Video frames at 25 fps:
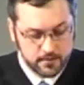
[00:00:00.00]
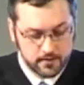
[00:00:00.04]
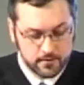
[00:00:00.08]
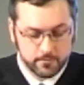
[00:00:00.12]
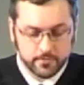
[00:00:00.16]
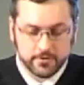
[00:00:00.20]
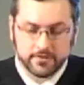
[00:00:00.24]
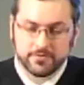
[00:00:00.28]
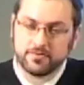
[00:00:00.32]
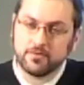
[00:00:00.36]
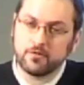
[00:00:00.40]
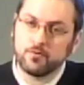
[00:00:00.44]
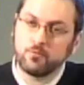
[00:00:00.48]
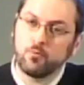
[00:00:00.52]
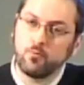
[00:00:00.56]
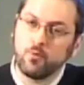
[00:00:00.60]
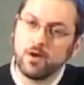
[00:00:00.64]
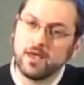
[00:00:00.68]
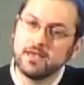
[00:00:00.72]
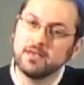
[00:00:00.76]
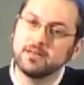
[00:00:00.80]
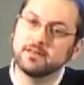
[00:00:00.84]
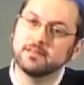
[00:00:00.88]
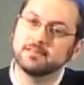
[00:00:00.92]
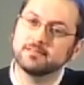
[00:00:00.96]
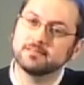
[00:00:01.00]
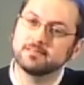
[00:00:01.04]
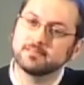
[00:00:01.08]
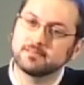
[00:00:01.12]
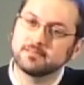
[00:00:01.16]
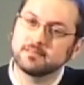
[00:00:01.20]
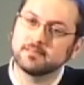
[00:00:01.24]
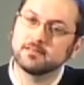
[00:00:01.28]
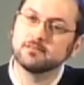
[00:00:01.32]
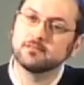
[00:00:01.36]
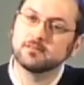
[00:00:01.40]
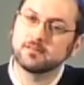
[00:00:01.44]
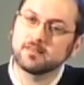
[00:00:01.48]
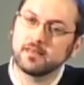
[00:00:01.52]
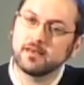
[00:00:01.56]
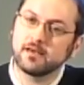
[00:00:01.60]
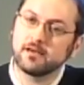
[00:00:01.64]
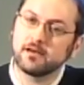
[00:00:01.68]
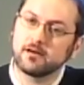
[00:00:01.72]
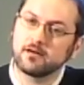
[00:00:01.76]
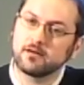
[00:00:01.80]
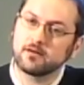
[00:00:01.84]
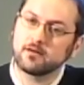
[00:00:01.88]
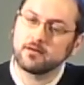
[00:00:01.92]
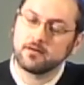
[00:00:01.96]
But the weight is still
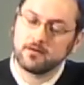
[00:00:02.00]
there.